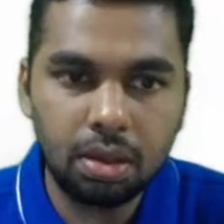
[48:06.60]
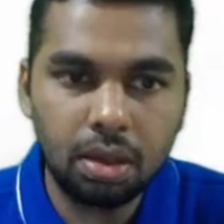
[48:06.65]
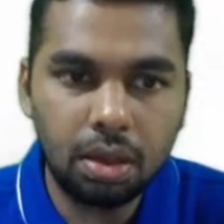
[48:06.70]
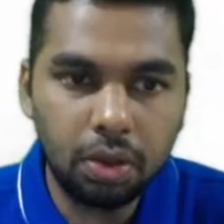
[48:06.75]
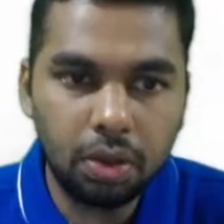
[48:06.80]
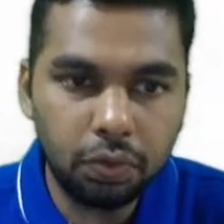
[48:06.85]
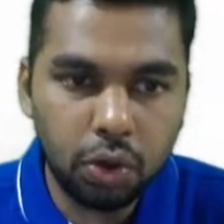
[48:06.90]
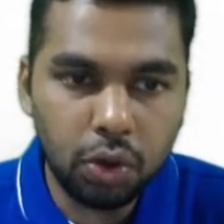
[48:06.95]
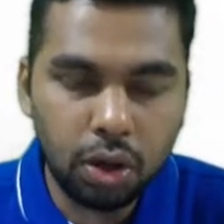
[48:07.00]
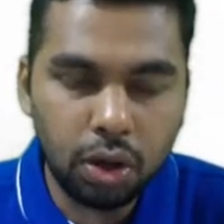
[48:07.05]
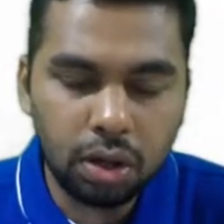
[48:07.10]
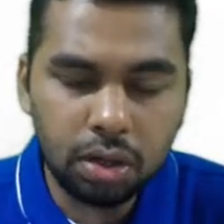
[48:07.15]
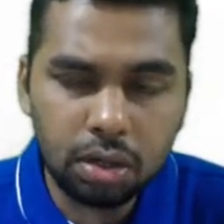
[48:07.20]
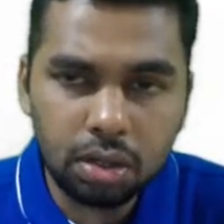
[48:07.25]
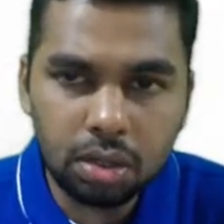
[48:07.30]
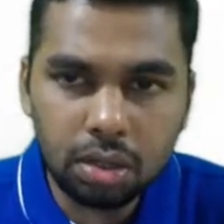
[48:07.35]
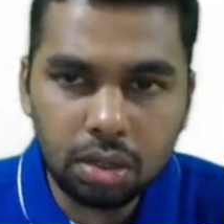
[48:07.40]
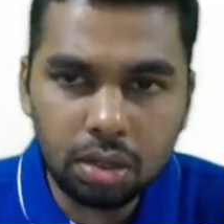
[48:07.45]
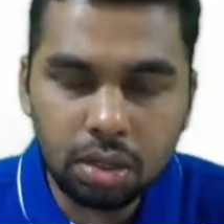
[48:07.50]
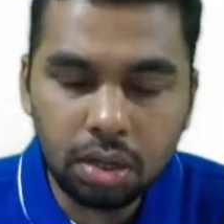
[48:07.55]
If you
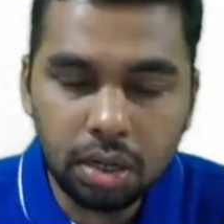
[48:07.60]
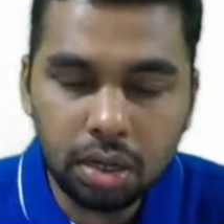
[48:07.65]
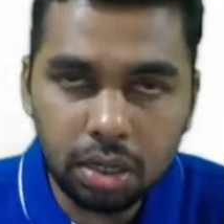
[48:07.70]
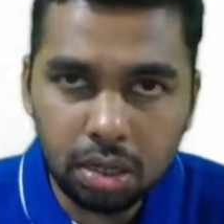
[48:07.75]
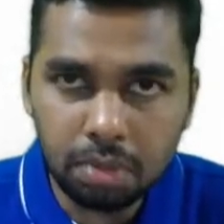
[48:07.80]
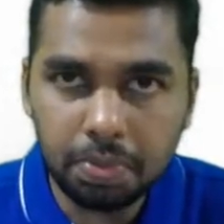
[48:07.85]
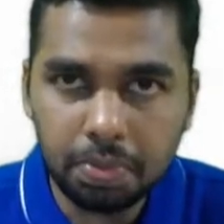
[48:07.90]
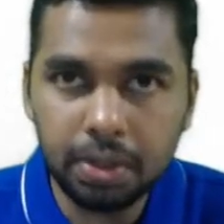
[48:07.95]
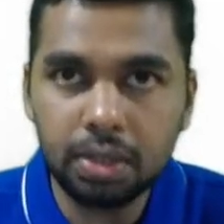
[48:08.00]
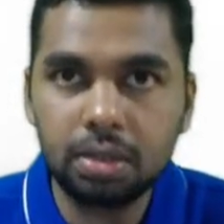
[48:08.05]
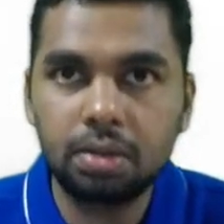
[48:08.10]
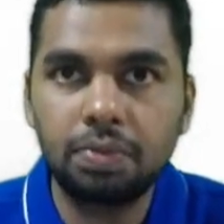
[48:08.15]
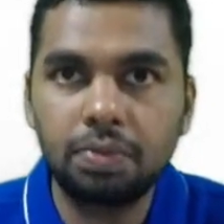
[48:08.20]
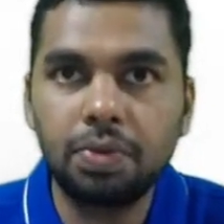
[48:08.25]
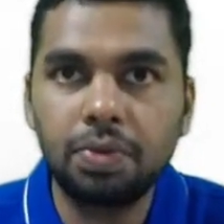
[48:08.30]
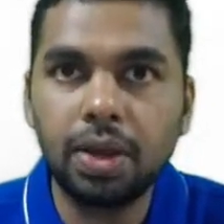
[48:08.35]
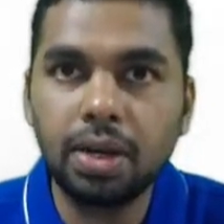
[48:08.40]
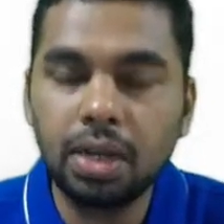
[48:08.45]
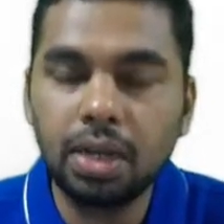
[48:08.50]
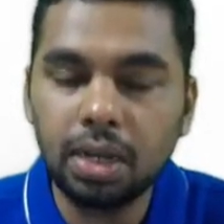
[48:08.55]
are little bit
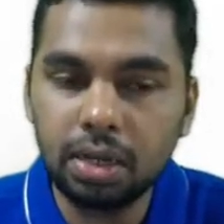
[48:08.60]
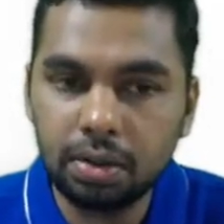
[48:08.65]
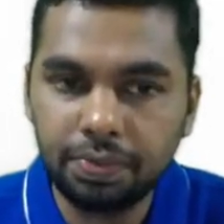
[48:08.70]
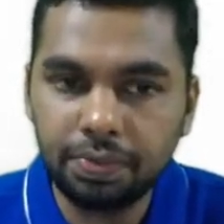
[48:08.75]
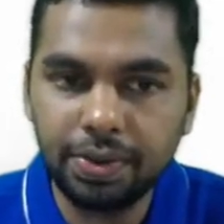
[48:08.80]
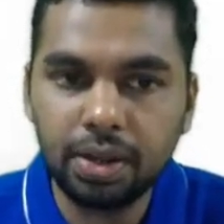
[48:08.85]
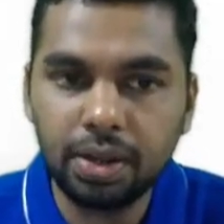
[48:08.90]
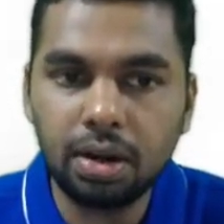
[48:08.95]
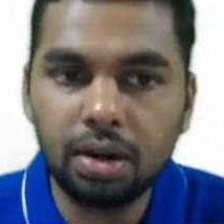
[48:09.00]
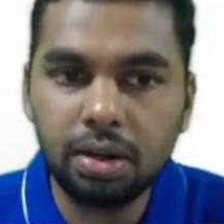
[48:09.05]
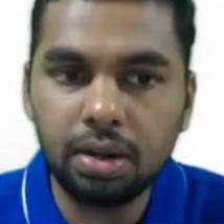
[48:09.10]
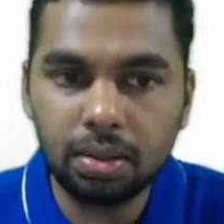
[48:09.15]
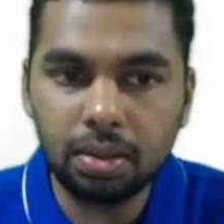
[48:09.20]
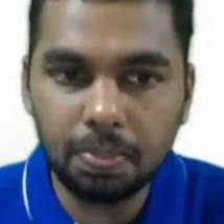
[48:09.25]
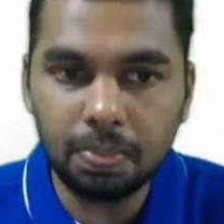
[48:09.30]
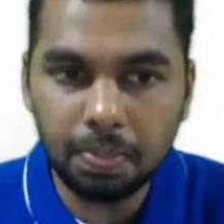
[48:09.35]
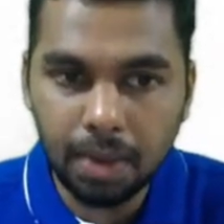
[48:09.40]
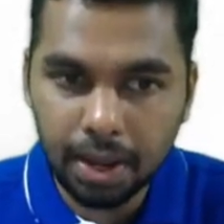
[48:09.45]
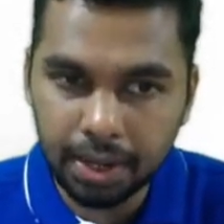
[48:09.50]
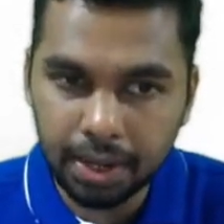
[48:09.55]
finding it difficult in the
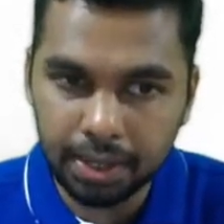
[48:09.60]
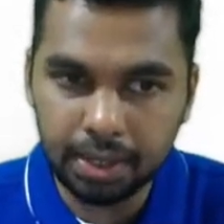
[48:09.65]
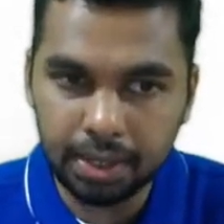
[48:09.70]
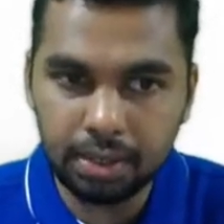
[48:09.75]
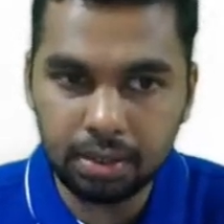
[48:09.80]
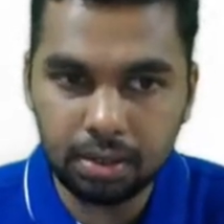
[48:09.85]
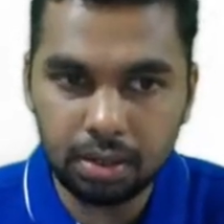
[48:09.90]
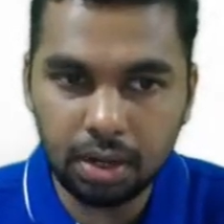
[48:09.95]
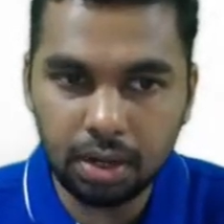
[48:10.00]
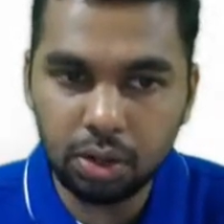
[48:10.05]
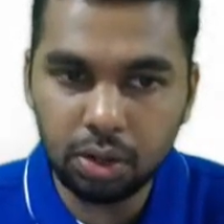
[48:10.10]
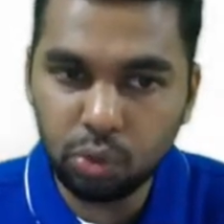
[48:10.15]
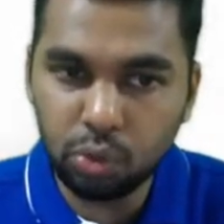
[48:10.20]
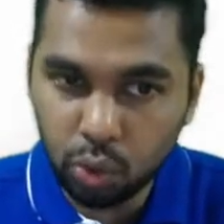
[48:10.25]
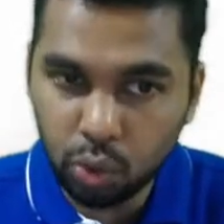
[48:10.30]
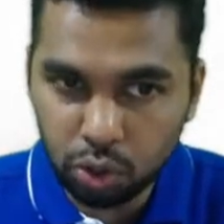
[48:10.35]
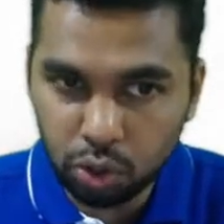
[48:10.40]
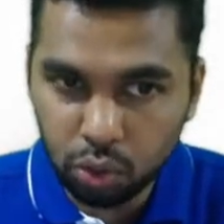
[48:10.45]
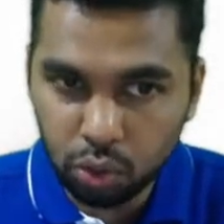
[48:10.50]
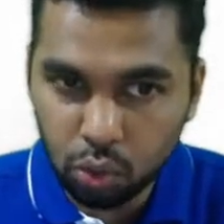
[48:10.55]
mind and you
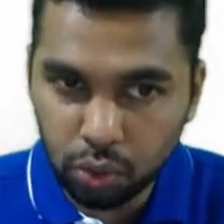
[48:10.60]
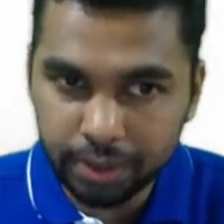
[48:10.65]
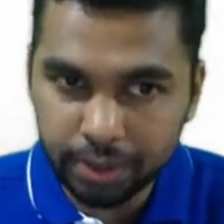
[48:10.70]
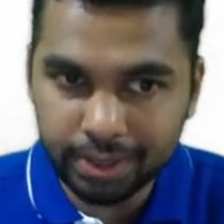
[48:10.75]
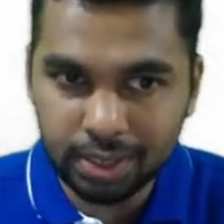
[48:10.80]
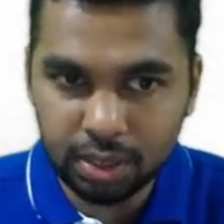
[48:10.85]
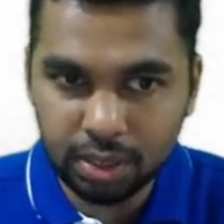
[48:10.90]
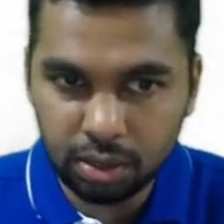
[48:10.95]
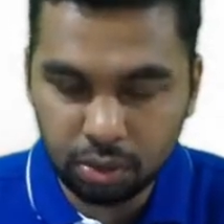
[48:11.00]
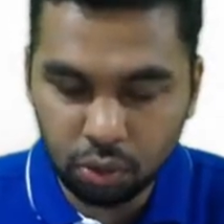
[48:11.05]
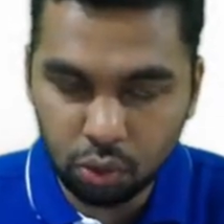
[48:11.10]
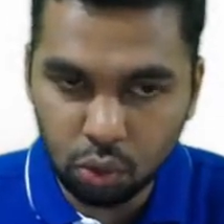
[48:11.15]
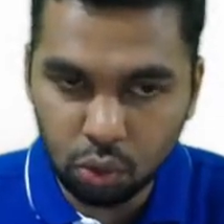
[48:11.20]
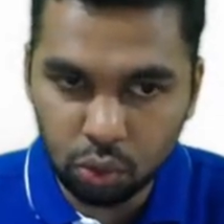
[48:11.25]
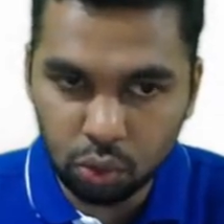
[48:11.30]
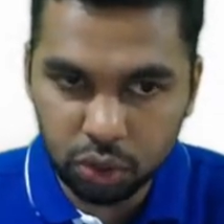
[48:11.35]
want to go